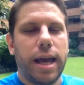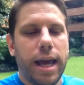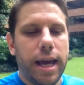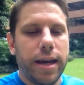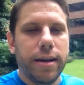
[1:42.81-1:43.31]

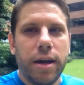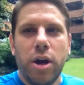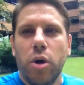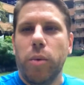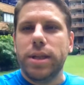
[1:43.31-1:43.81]
And
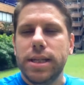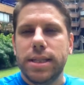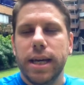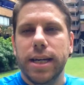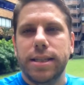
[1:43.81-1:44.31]
what this
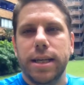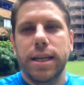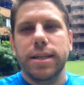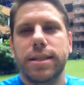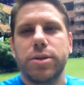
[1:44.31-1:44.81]
does
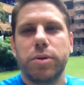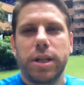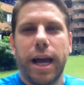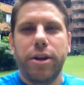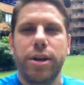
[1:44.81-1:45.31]
is this will
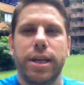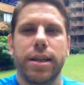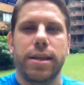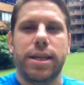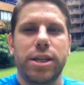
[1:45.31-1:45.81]
allow you to
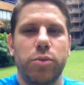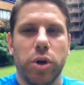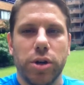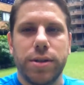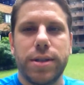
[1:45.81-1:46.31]
get the
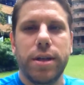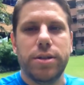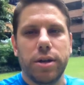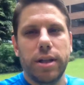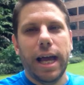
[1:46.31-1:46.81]
keywords.
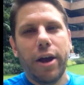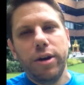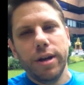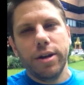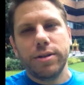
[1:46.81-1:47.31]
So it'll allow
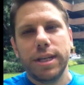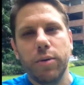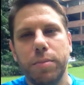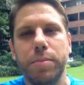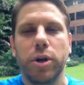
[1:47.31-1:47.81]
you to understand
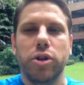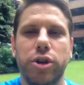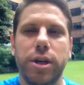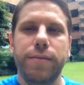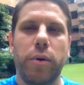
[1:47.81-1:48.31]
what people are
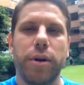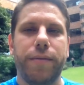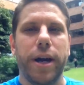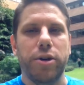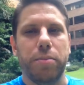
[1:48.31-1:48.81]
looking for to
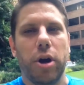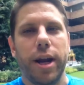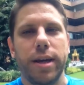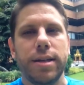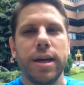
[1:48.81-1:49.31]
find your
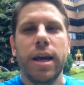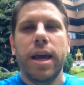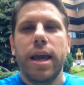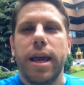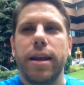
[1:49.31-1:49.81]
product.
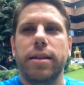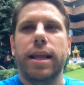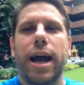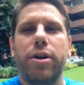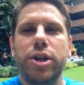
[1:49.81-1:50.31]
It'll
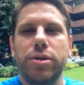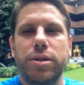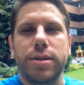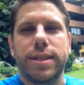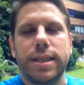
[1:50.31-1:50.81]
allow you
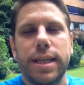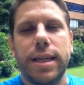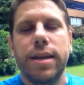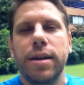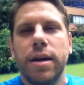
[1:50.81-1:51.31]
to
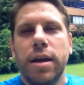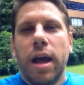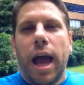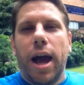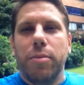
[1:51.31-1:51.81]
see
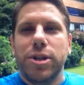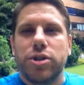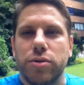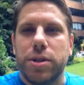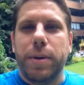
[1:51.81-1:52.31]
how much
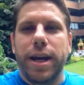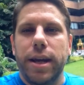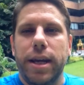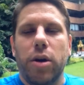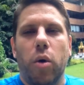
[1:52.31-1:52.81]
they're
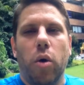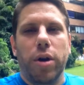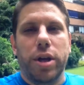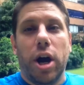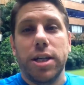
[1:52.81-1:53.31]
spending or
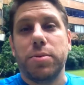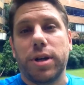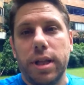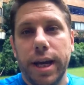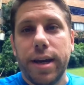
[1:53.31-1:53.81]
the cost per
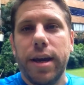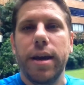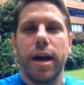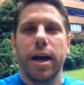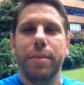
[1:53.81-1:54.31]
click,
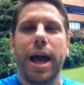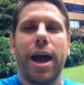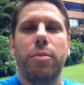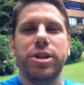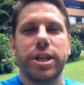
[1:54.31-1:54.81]

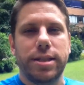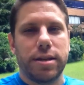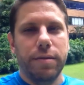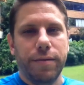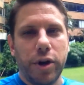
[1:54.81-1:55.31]
how much that's
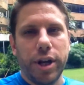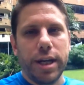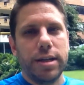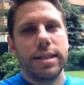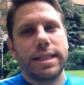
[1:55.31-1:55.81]
converting
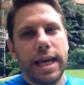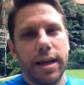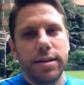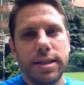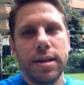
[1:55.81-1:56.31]
into
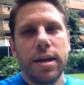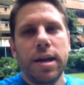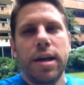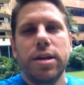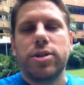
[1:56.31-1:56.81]
sales.
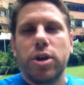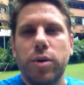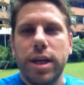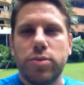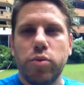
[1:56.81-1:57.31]
So
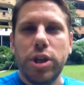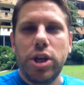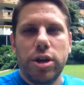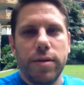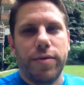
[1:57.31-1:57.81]
it's really
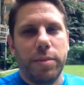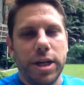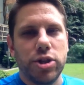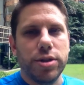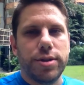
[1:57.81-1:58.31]
good
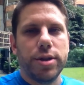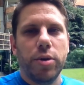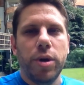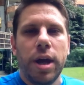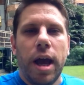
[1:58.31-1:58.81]
information.
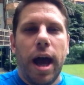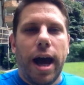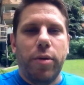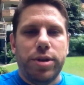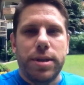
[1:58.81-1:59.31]
So
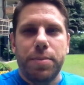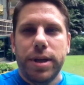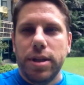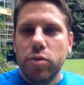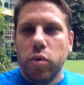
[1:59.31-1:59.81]
I will
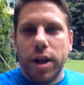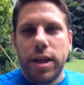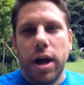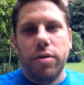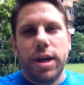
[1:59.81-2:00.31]
typically run
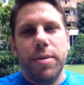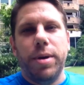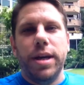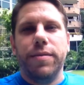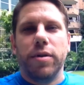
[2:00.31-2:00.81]
the auto
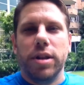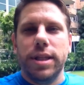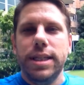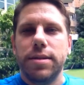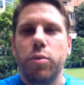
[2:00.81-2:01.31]
campaign for at
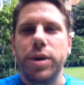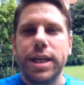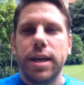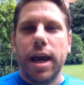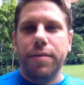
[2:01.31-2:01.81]
least a
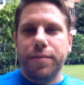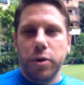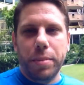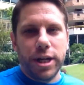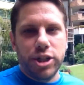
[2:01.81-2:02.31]
week at
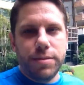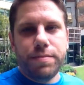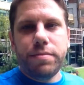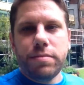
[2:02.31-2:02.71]
full budget.